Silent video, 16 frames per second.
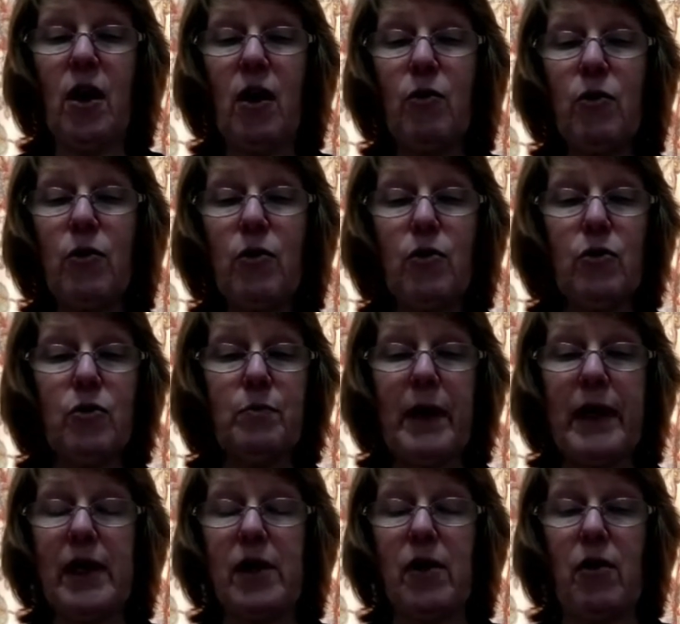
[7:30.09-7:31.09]
O Lord,
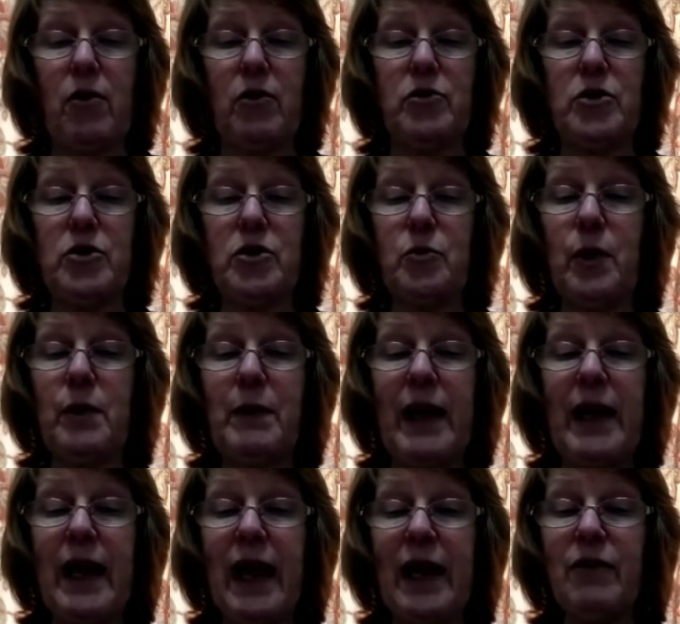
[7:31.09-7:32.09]
my God, when
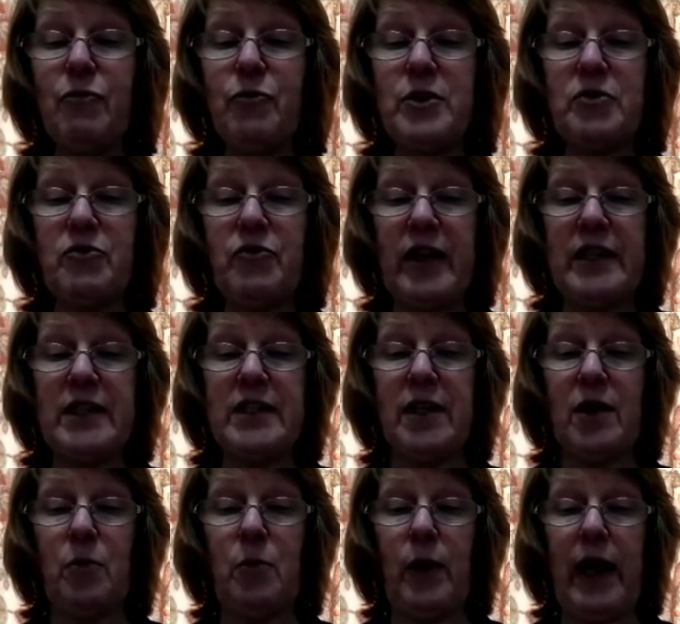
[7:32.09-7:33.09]
my life was
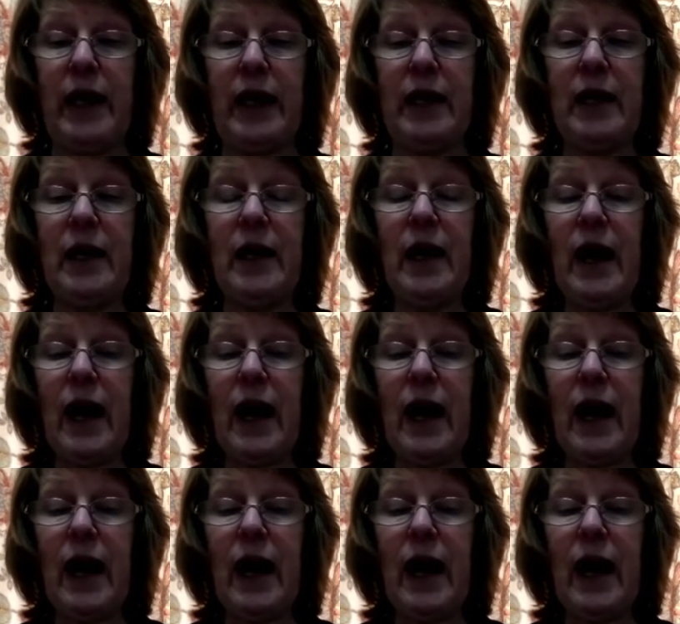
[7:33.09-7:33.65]
fainting away,